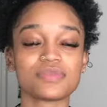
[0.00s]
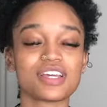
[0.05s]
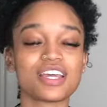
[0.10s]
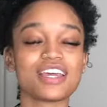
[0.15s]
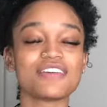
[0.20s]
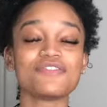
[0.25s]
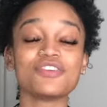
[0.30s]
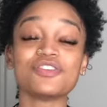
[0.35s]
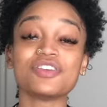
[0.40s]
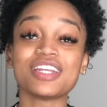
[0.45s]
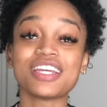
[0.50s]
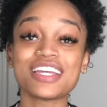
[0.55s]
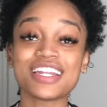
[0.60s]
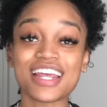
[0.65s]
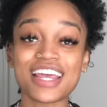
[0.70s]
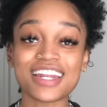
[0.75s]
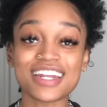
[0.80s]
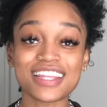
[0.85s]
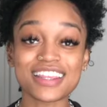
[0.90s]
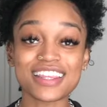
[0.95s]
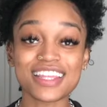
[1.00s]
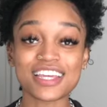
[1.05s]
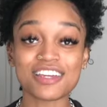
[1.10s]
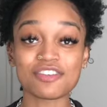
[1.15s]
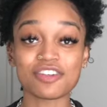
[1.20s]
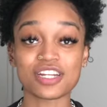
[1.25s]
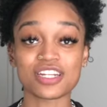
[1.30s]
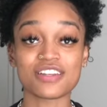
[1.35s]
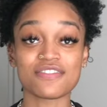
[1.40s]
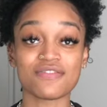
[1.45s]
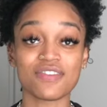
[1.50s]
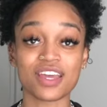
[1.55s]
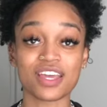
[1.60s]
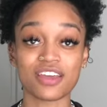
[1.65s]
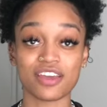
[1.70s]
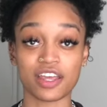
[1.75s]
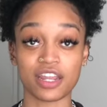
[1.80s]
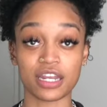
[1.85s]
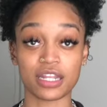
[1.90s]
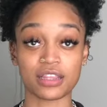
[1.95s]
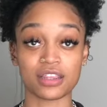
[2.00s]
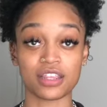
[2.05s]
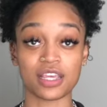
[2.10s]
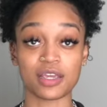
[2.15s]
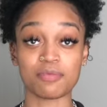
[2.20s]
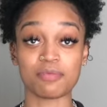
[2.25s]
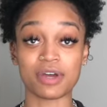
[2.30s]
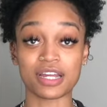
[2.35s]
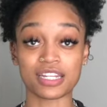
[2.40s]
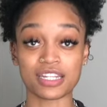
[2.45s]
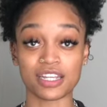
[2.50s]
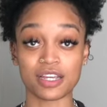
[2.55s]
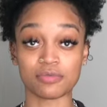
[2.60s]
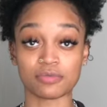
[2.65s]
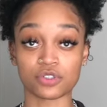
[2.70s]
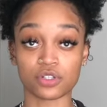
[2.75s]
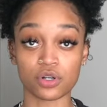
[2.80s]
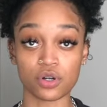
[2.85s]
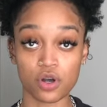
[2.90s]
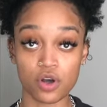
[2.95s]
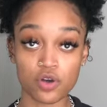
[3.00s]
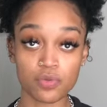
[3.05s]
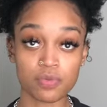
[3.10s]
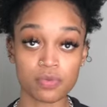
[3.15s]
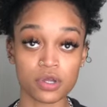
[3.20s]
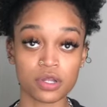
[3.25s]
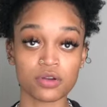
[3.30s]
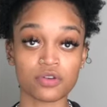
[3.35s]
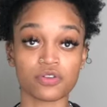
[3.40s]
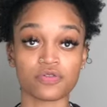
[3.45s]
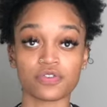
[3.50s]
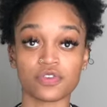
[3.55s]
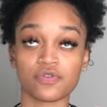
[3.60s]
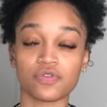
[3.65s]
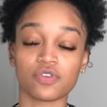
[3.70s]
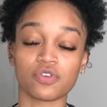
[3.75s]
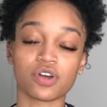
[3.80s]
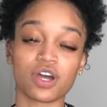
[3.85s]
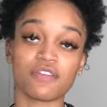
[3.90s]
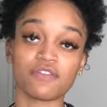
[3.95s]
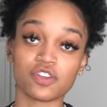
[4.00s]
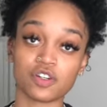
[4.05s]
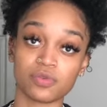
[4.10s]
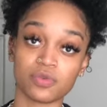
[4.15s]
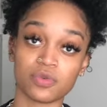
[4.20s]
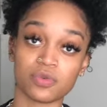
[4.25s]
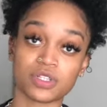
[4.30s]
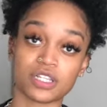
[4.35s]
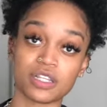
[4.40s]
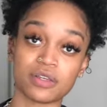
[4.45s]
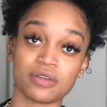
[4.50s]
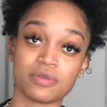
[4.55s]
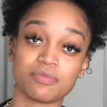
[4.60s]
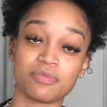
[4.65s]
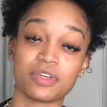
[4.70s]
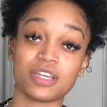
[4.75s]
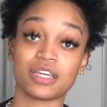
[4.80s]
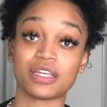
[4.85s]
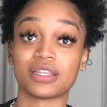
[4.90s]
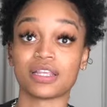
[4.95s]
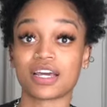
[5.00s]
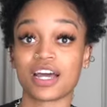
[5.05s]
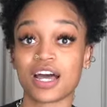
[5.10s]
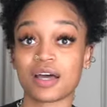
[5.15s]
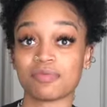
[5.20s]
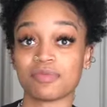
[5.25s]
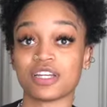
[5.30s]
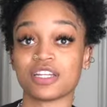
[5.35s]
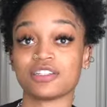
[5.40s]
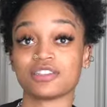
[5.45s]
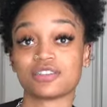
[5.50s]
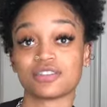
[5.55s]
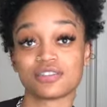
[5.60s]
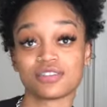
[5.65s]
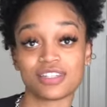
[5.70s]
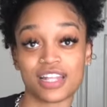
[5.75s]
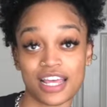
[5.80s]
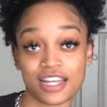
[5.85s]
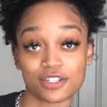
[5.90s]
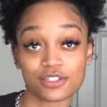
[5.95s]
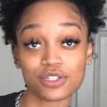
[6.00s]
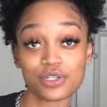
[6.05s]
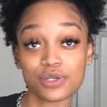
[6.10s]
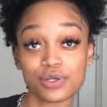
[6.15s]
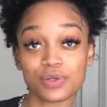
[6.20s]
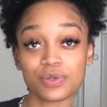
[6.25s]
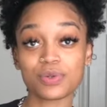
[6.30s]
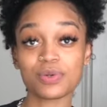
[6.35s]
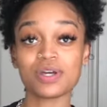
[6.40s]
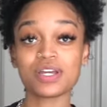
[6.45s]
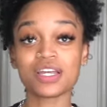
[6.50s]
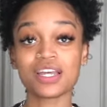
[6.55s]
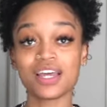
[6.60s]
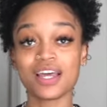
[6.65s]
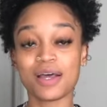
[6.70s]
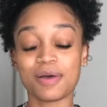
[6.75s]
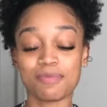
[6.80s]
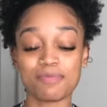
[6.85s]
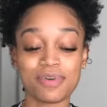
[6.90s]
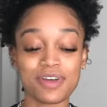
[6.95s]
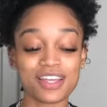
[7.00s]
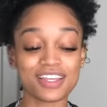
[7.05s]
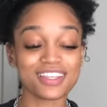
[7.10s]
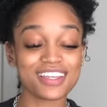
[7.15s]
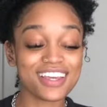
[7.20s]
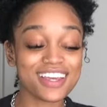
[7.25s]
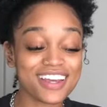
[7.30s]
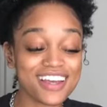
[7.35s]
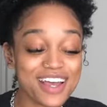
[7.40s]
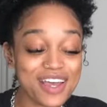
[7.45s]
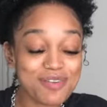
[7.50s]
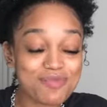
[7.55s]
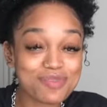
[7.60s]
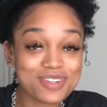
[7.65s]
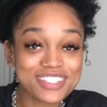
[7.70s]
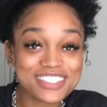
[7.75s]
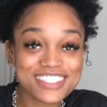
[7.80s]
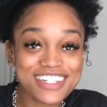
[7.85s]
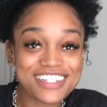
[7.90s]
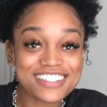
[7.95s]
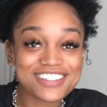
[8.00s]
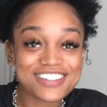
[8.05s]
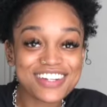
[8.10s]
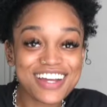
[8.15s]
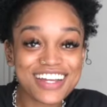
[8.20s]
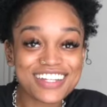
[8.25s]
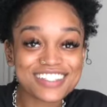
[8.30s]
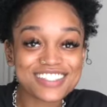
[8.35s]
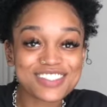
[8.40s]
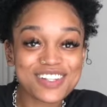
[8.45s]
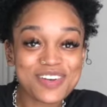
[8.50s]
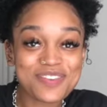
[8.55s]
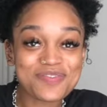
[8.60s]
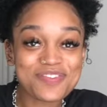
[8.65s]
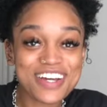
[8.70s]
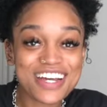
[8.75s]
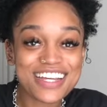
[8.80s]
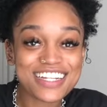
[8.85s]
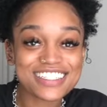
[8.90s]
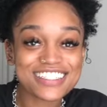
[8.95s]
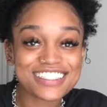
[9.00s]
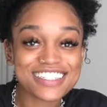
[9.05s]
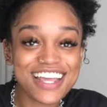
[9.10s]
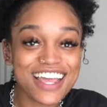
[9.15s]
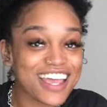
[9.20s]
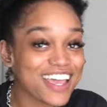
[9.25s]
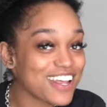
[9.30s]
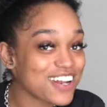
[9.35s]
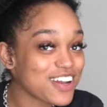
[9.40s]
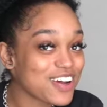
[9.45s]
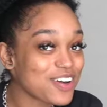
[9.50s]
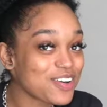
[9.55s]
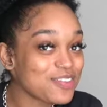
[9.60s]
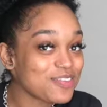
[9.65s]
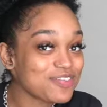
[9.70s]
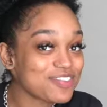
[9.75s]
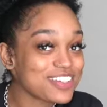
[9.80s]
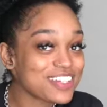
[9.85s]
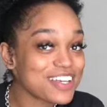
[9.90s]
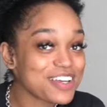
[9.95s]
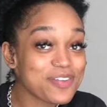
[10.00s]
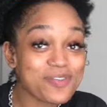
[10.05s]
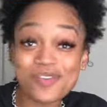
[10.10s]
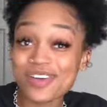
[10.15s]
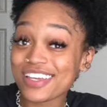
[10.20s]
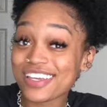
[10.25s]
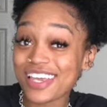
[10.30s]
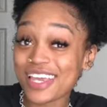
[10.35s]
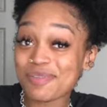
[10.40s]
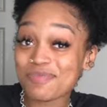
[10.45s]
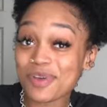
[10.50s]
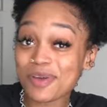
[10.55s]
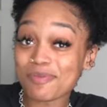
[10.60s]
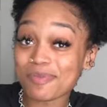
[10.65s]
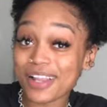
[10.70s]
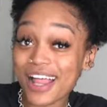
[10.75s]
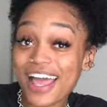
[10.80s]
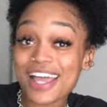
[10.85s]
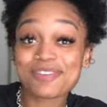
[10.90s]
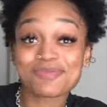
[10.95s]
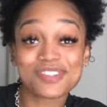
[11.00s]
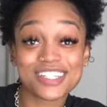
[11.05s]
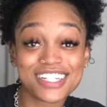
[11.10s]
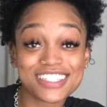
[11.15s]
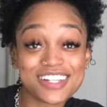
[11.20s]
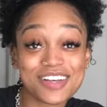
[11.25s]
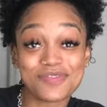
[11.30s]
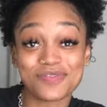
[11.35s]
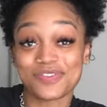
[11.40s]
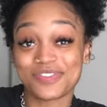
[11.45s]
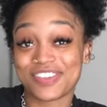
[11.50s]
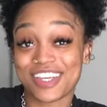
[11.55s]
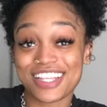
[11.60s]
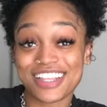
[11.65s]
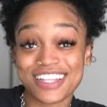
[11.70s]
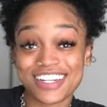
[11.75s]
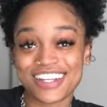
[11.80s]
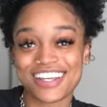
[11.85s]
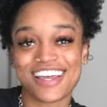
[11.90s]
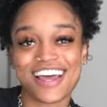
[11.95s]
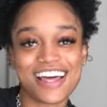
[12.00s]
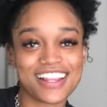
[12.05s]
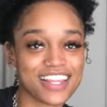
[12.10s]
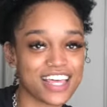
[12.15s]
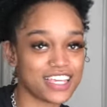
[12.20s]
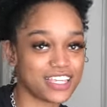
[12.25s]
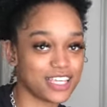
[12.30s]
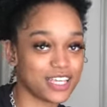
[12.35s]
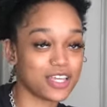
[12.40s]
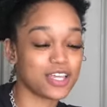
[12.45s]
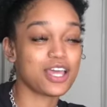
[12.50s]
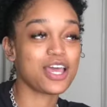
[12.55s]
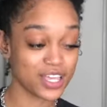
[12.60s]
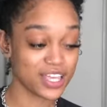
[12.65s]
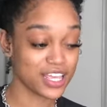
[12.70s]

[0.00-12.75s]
If you need anything, you need to vent anything, my DMs are open, or if you feel comfortable with them being in the comments, that too. But yeah, I appreciate you guys so much, and hopefully we keep it black because I'm feeling it. I like it.